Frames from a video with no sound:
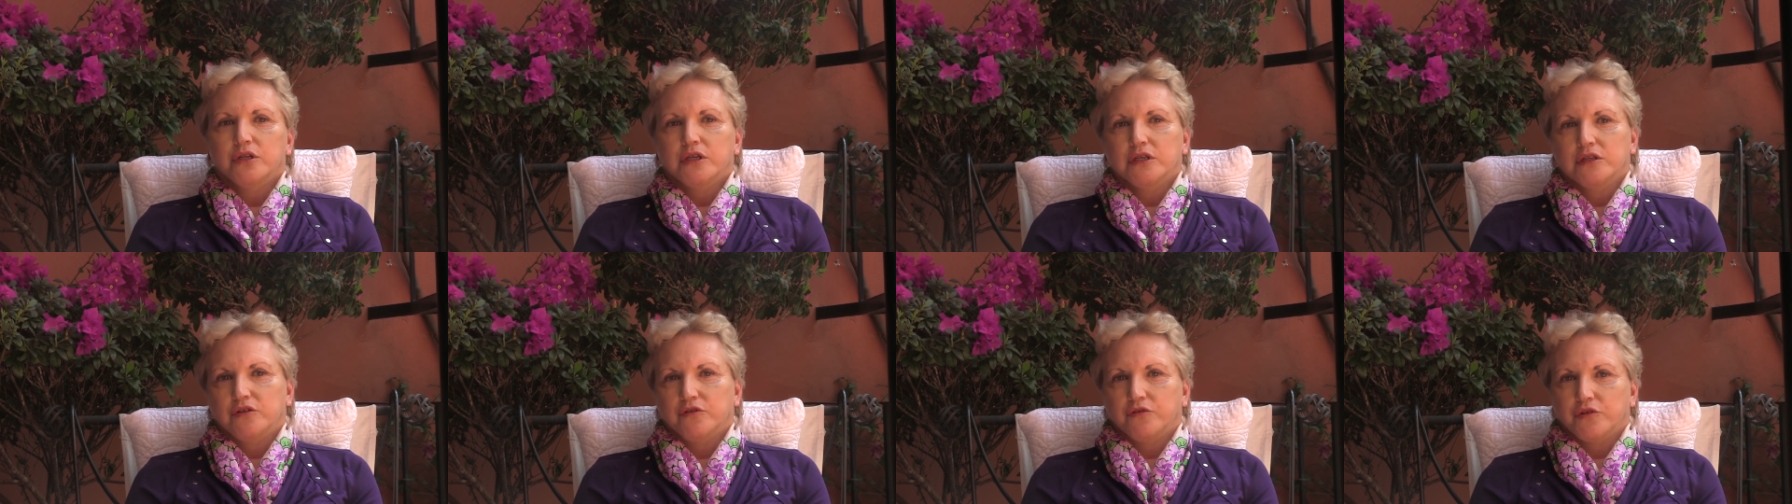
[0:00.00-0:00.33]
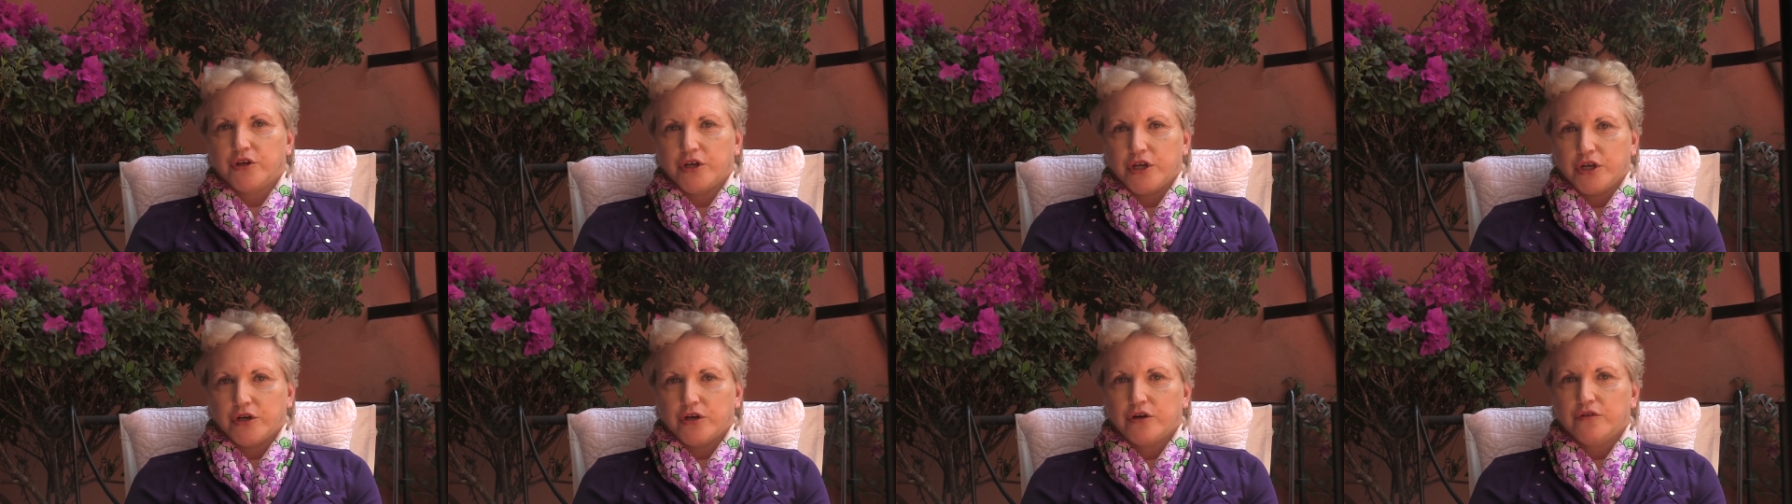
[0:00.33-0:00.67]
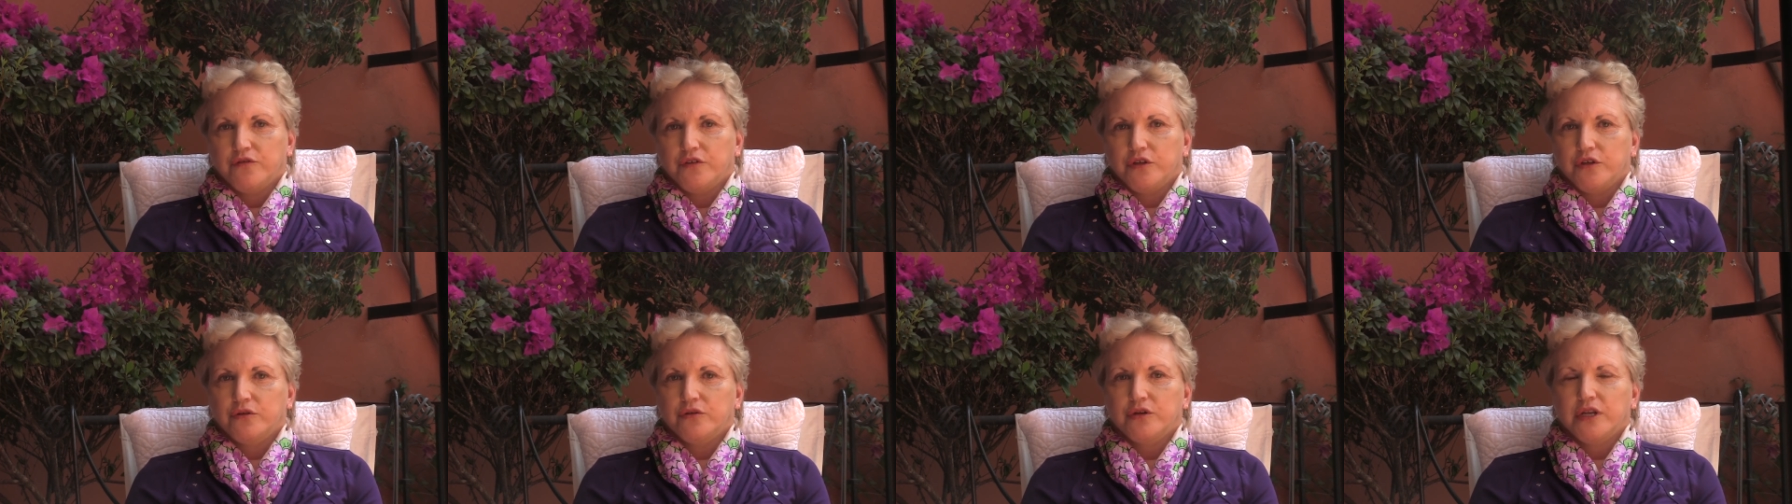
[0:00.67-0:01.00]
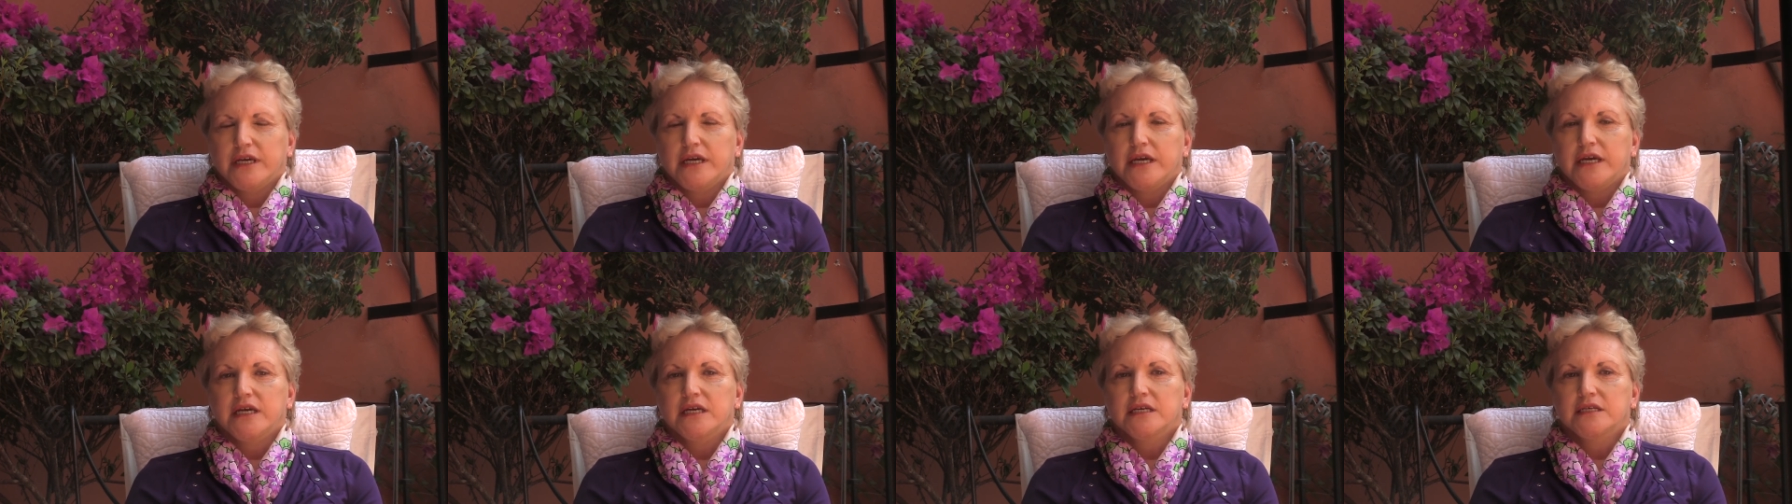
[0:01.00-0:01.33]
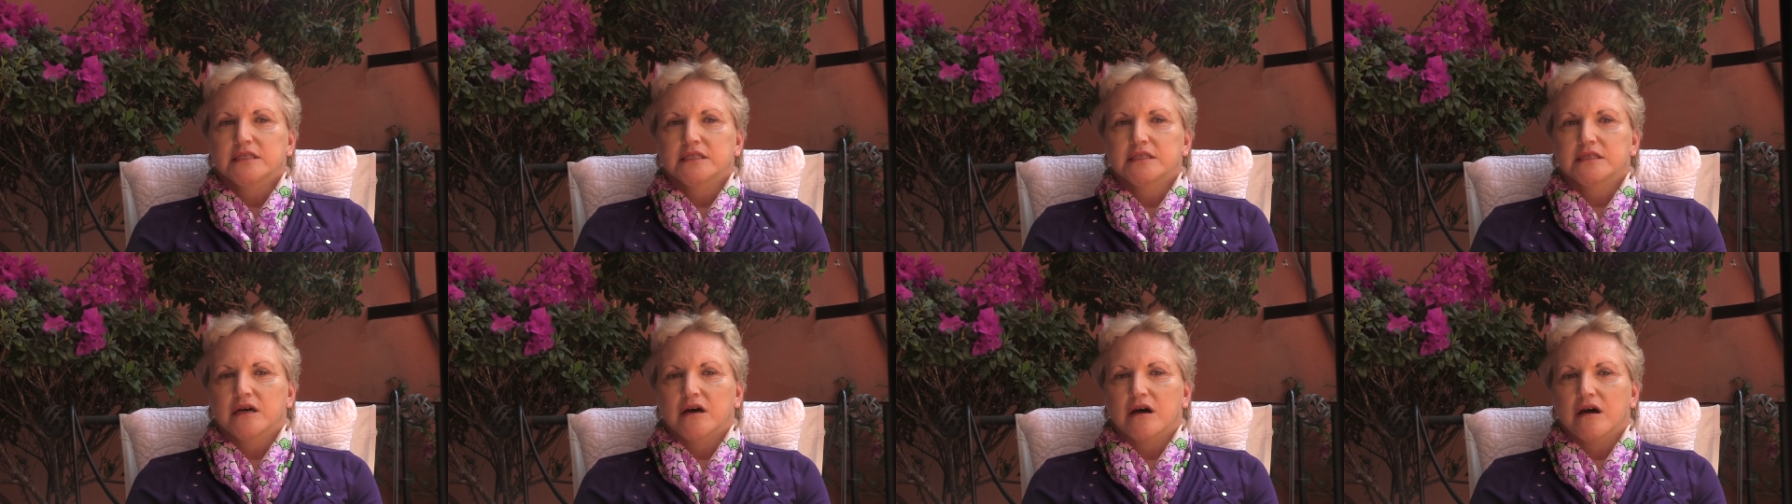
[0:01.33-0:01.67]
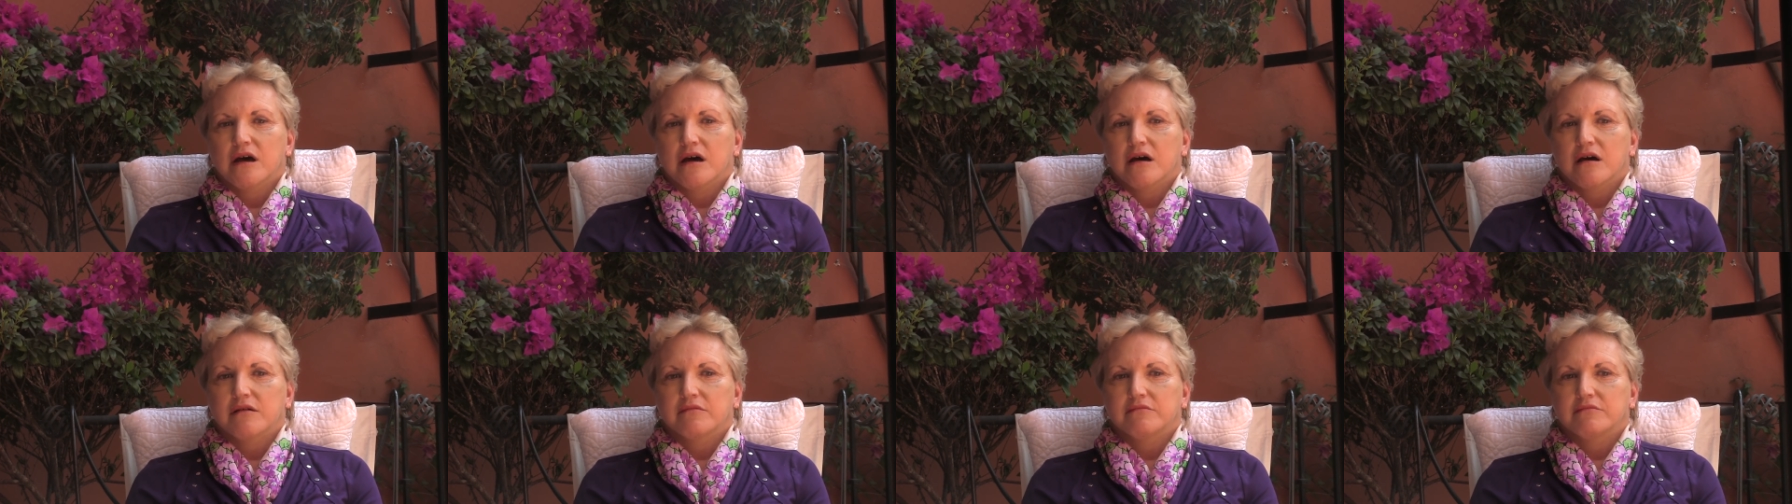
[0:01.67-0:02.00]
you're here a few days,
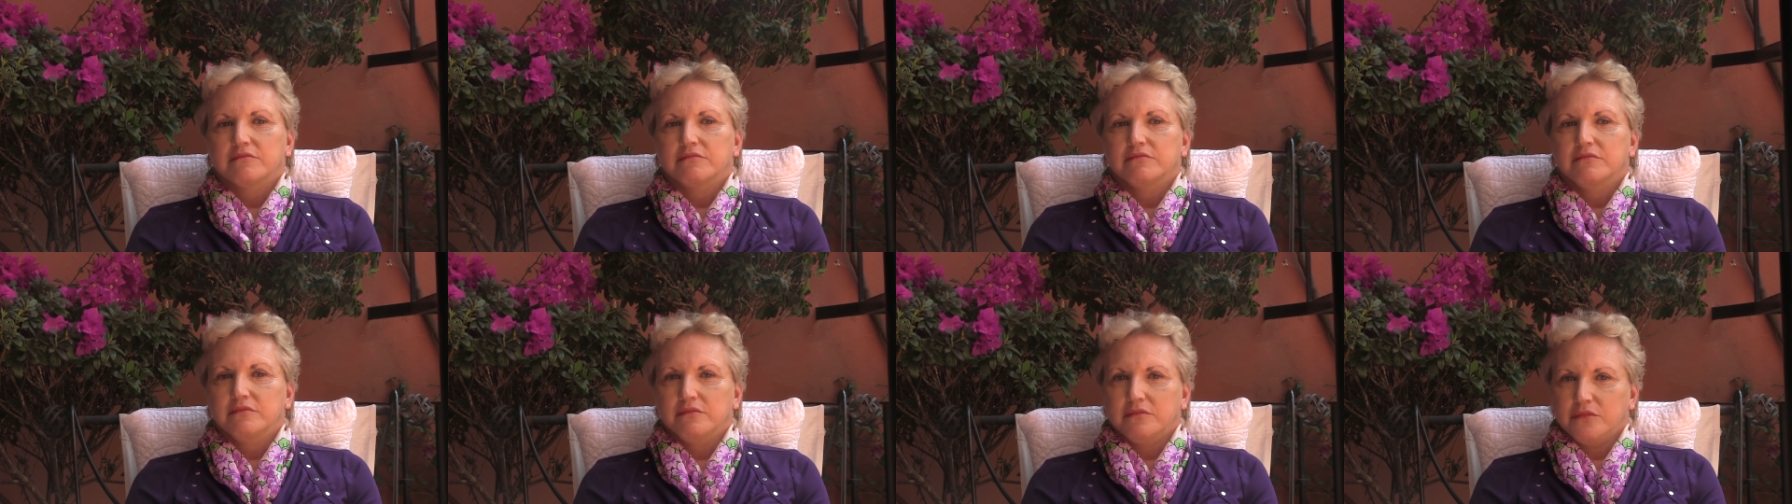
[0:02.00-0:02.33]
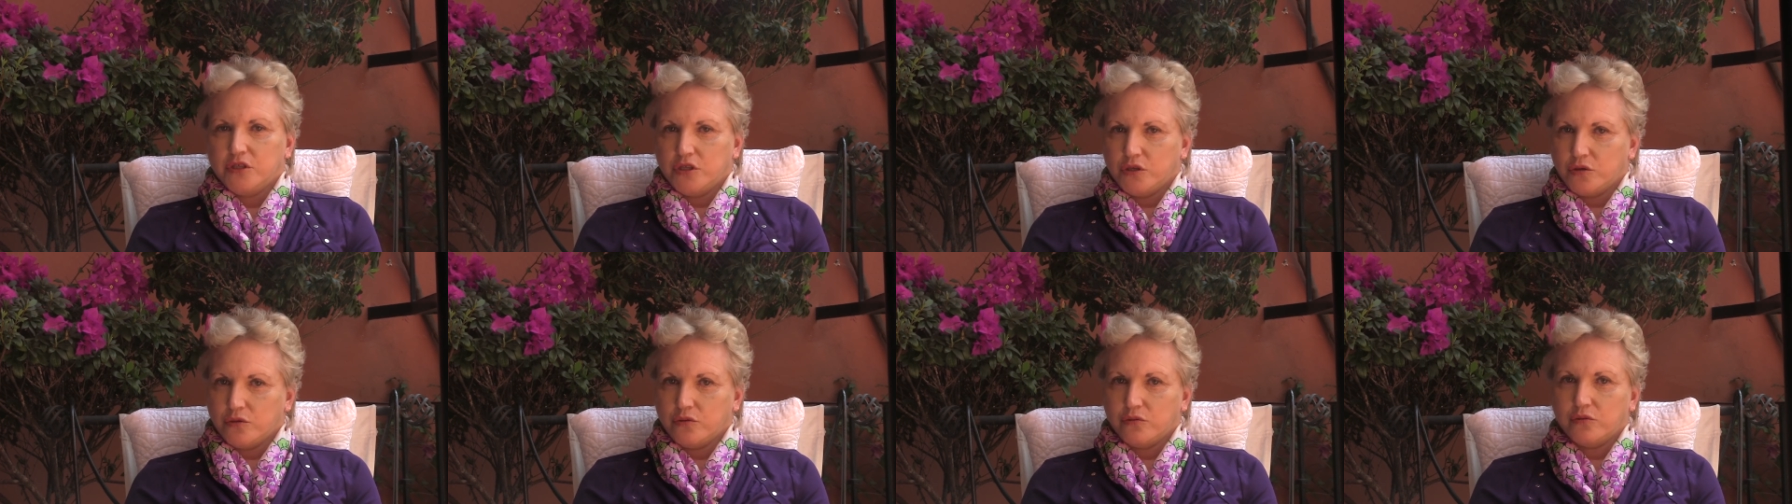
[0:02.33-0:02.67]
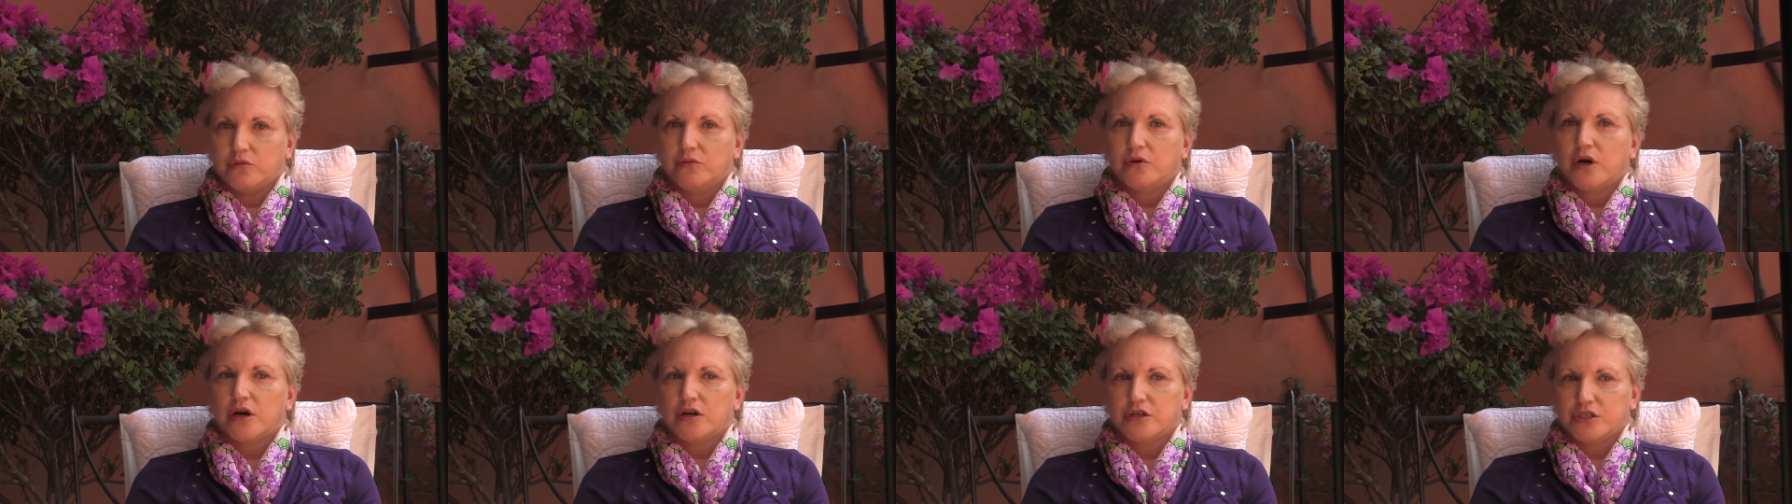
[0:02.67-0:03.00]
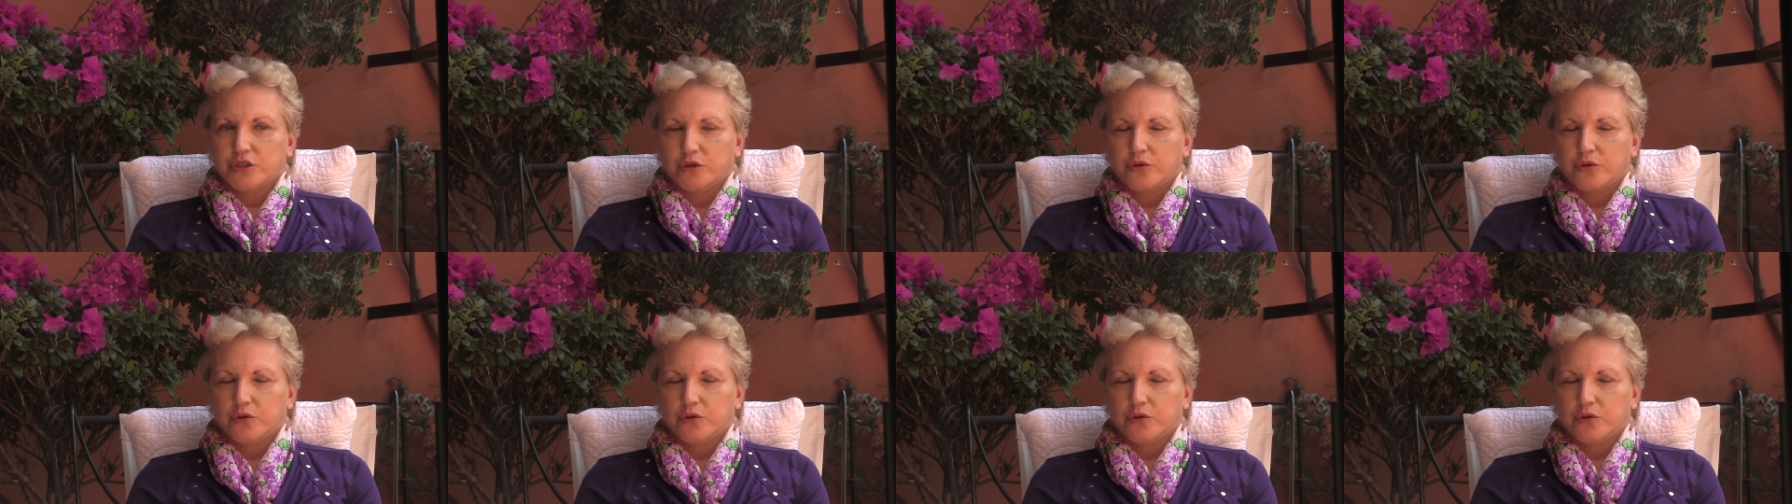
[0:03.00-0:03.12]
um, you are